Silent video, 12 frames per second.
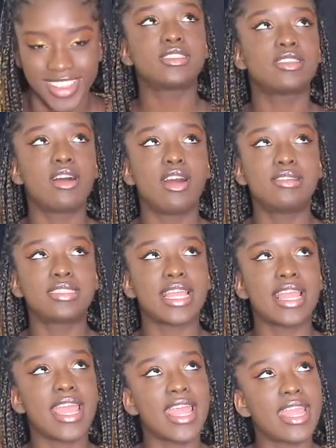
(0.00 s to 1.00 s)
So I was
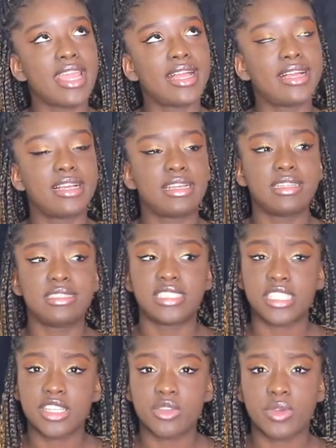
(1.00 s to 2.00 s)
like, hey,
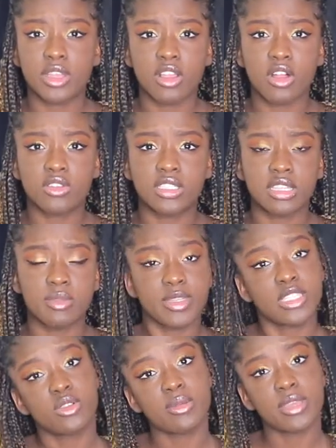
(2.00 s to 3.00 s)
Jenny, you want to go to the
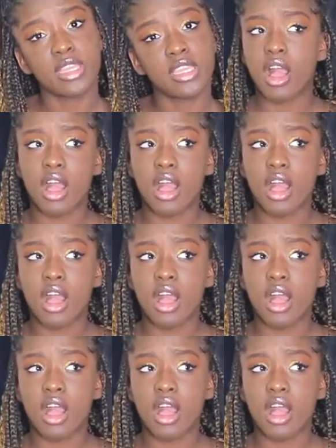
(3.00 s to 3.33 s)
beach with me?